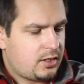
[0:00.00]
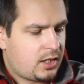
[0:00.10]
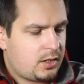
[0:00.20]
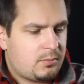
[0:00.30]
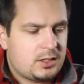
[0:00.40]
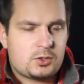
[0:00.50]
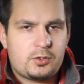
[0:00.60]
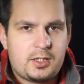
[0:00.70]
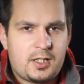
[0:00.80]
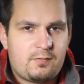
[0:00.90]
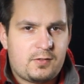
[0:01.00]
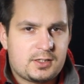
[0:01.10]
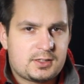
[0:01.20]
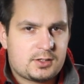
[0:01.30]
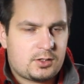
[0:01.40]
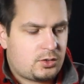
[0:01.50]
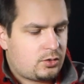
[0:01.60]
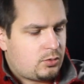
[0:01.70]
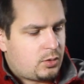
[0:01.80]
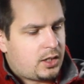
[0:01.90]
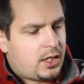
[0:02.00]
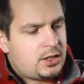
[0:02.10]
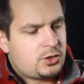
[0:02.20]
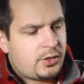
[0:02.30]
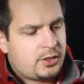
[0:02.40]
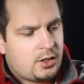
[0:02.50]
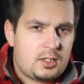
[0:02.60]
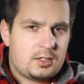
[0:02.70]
and my Sony FS100.